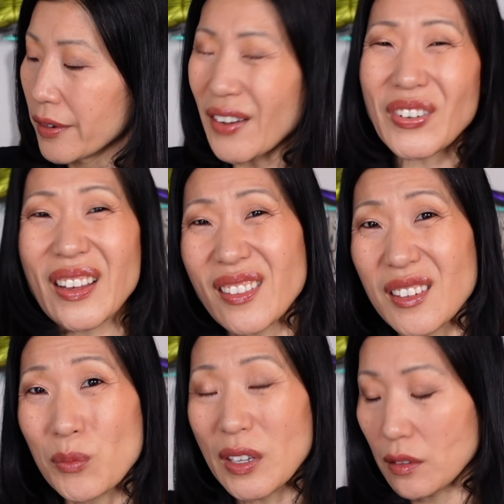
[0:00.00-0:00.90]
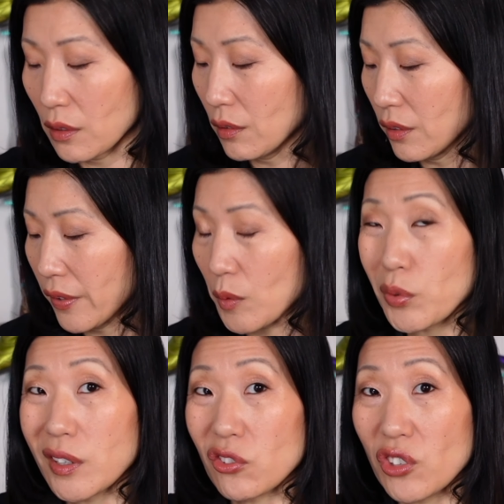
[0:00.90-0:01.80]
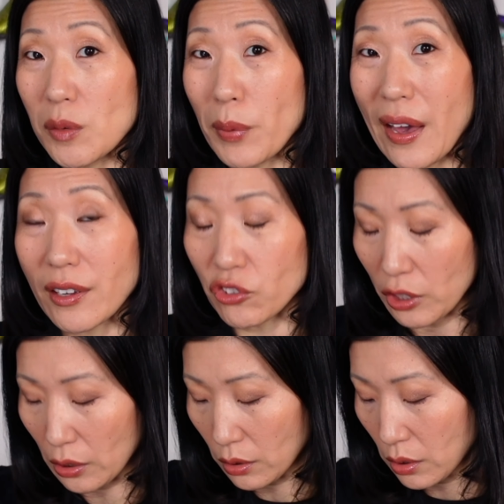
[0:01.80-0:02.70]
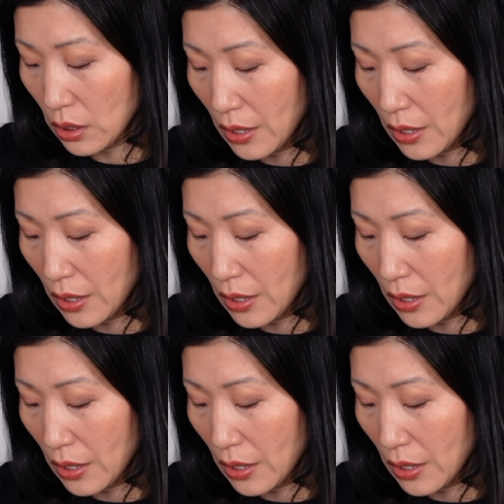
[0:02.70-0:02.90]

Not for nothing, but it looks like pretty cheap packaging.